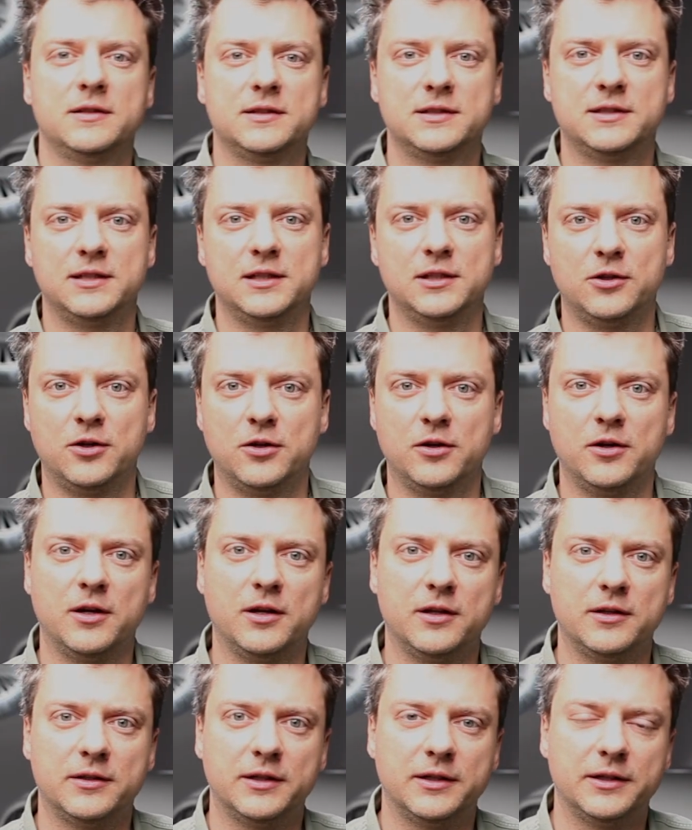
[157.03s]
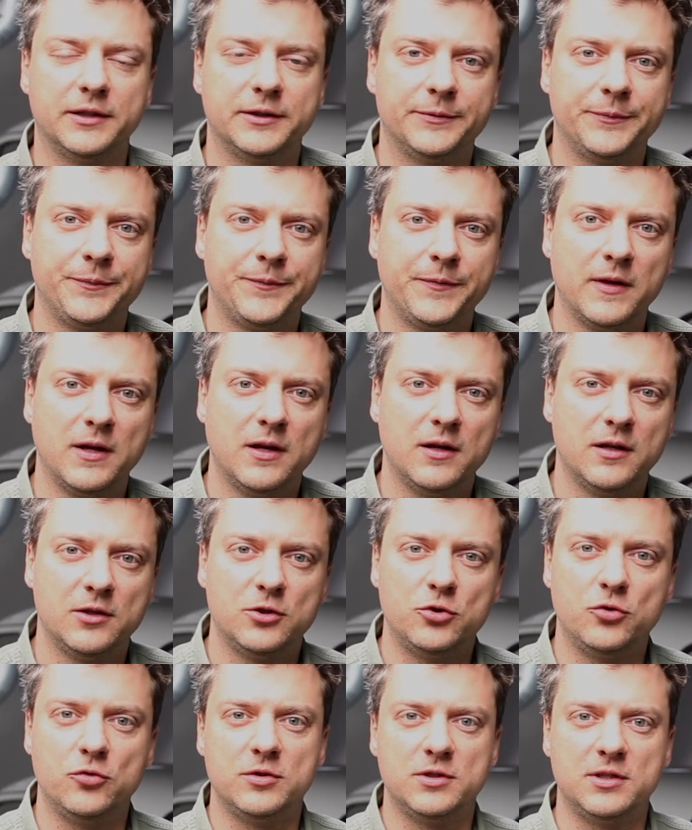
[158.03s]
Citroen
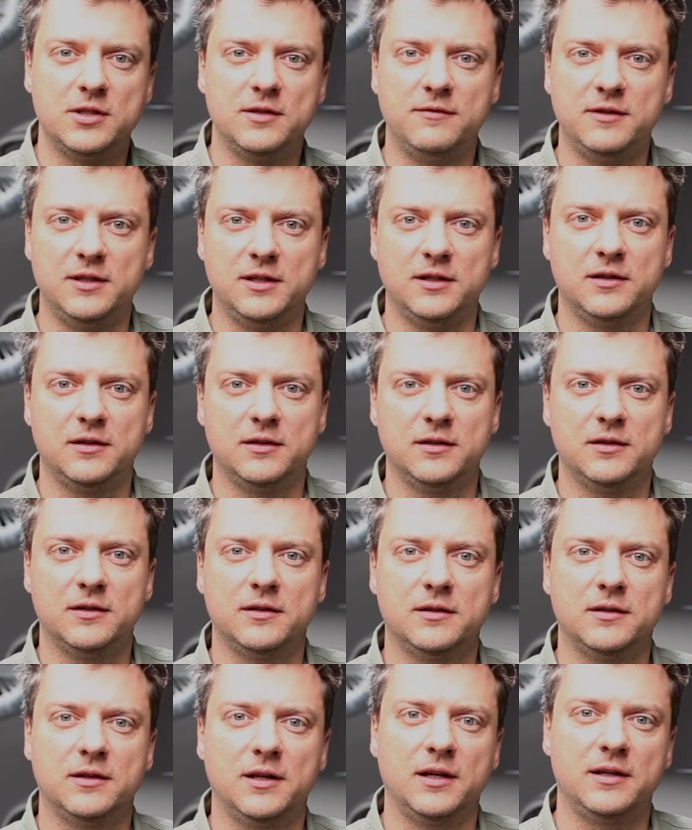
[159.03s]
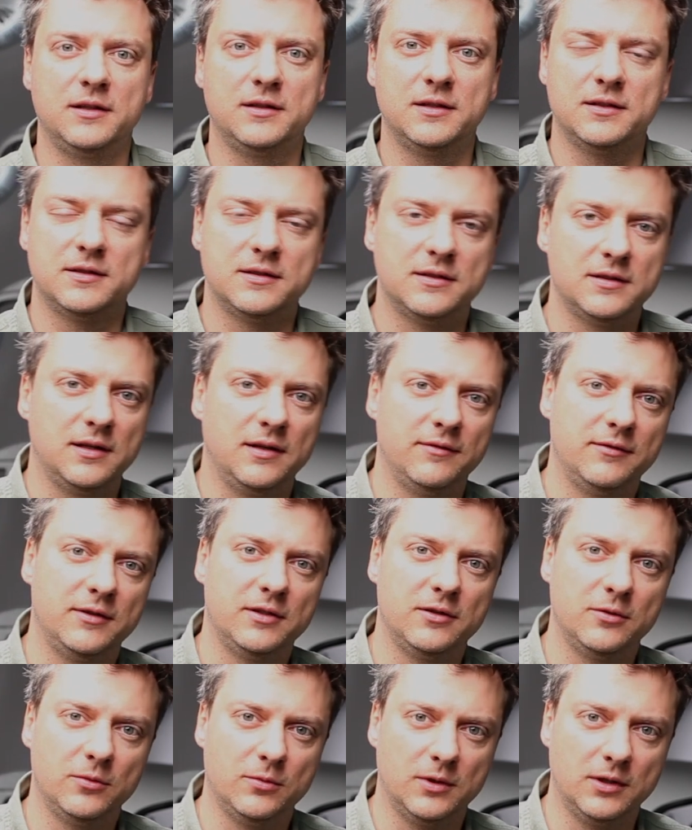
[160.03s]
2CV
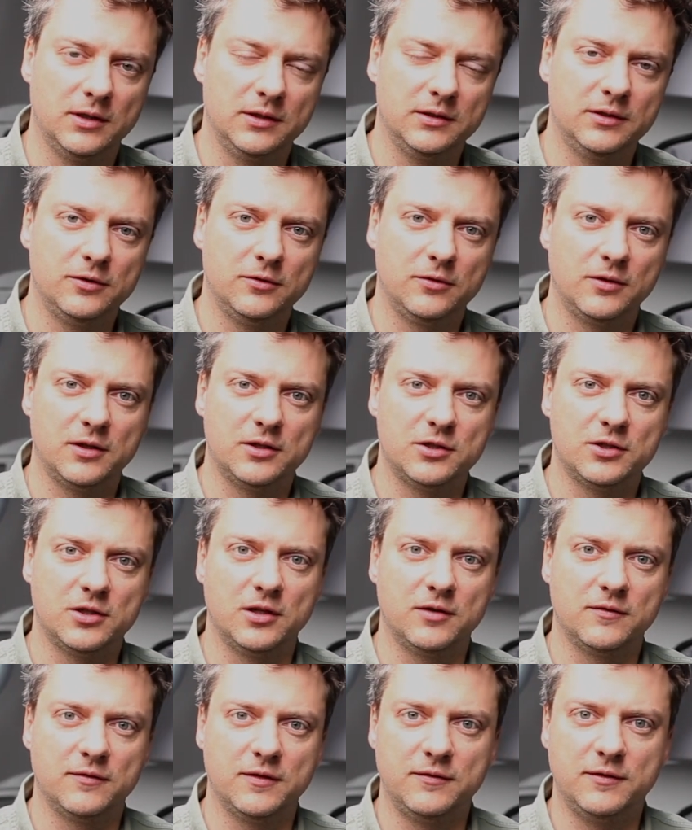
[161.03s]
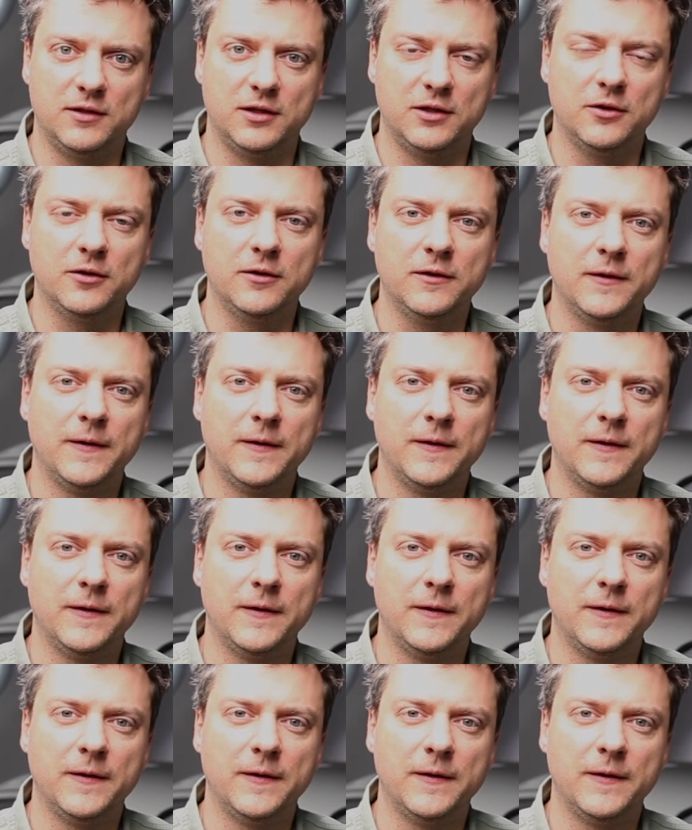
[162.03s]
1971. You can check the video